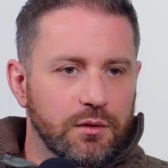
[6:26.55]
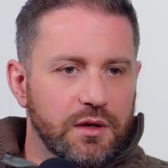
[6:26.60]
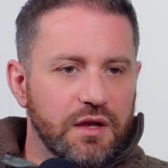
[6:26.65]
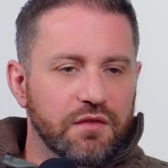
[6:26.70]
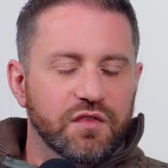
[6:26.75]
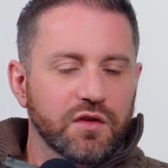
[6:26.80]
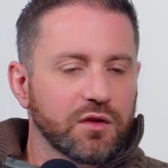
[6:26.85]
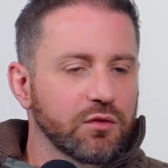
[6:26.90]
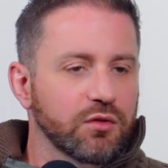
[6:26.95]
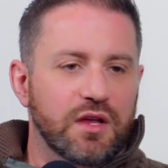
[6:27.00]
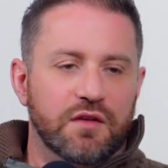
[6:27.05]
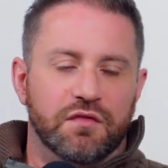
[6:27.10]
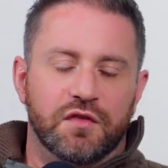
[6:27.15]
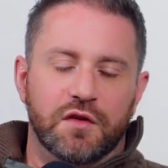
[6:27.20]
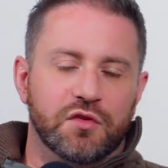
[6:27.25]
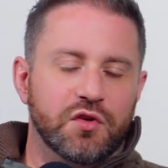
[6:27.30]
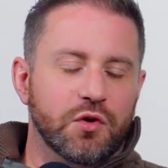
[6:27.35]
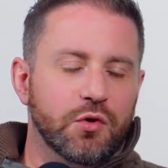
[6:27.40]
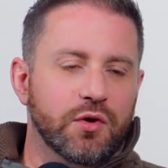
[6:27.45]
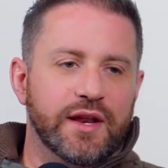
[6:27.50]
if
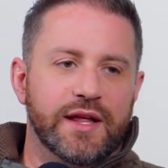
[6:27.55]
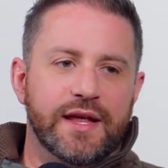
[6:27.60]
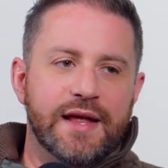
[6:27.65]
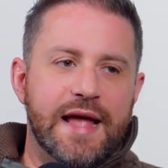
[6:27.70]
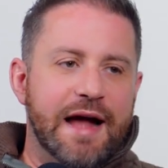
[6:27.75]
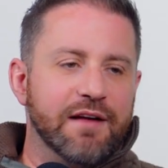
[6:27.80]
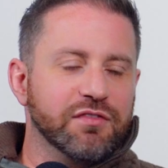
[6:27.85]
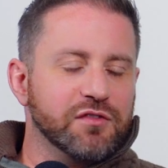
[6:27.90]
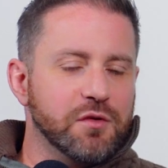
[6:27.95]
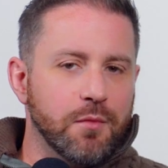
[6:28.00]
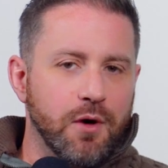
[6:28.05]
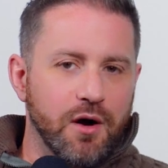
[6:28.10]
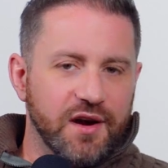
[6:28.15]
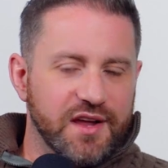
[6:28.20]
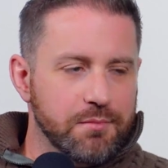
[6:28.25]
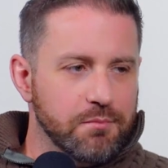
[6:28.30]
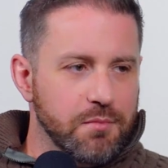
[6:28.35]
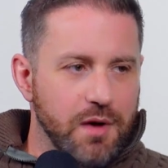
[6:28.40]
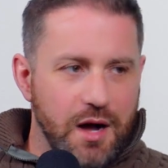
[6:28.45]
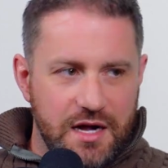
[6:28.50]
you do any
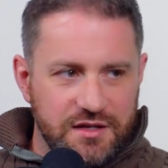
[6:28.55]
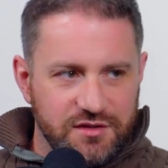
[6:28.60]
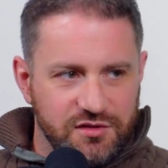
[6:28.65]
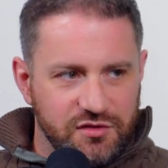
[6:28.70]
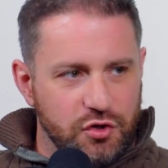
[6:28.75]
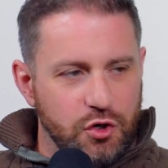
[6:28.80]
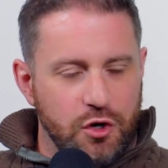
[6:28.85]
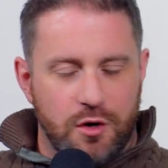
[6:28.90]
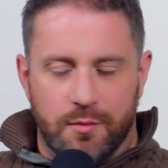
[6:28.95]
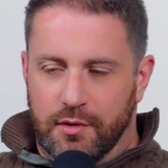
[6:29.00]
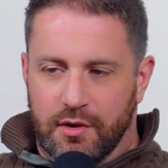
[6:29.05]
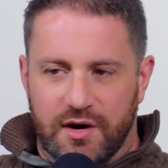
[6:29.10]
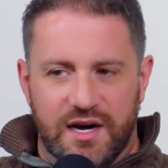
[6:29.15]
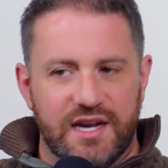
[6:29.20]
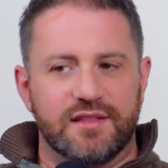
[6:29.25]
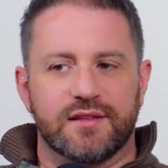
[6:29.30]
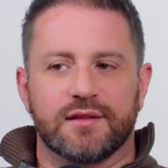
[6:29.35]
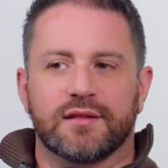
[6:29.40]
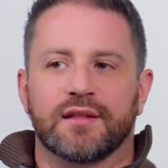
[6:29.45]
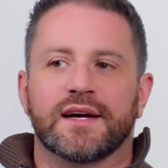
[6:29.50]
aftermarket mods to them or
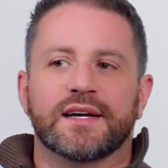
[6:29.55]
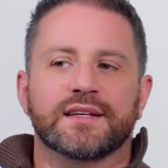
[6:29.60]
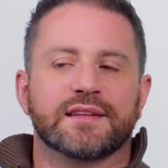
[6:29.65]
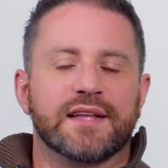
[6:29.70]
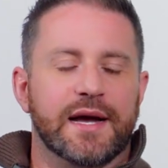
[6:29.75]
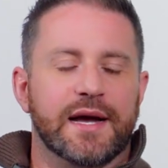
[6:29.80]
anything like that,